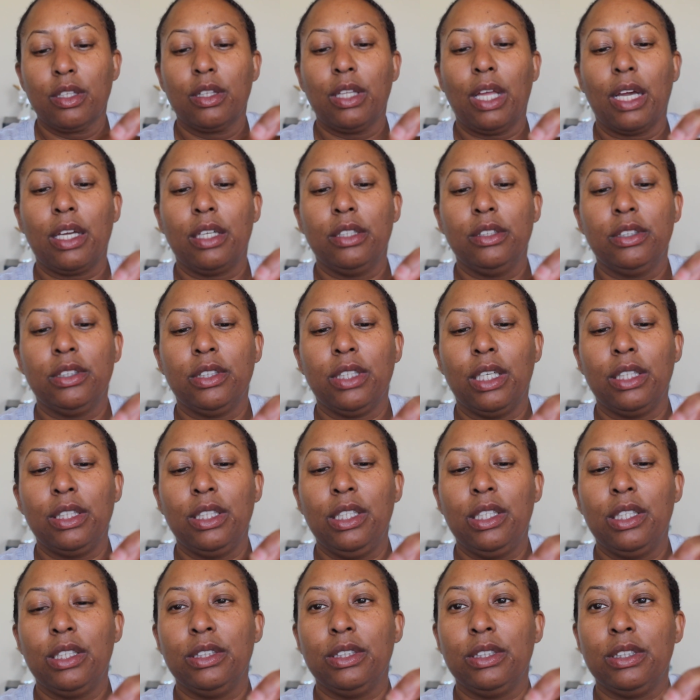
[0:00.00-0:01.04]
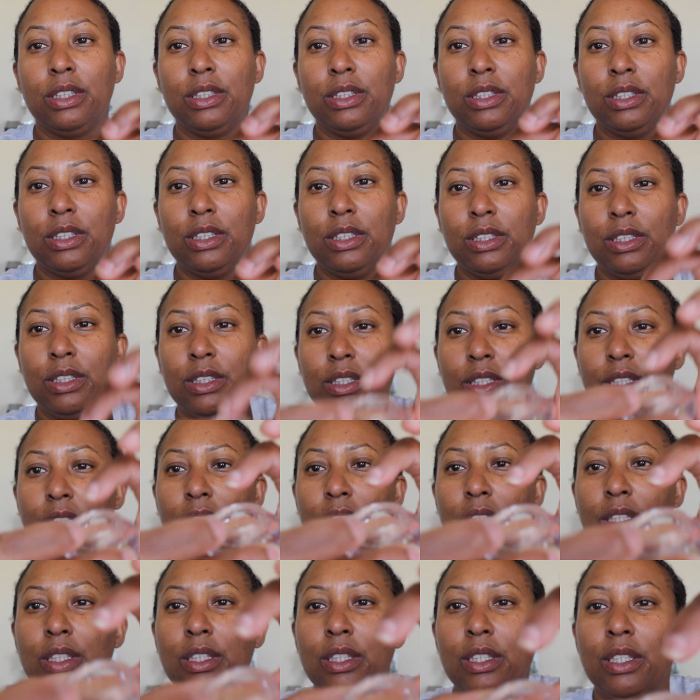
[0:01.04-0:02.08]
like a jelly
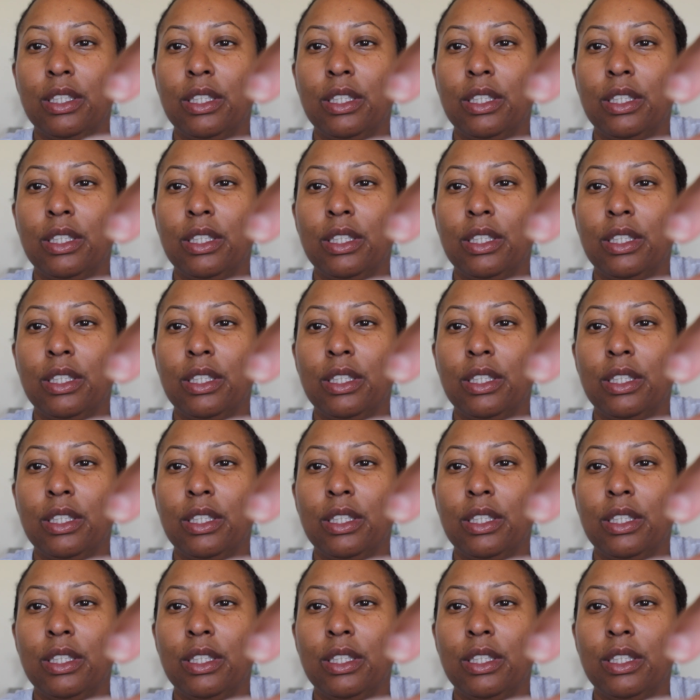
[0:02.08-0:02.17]
consistency.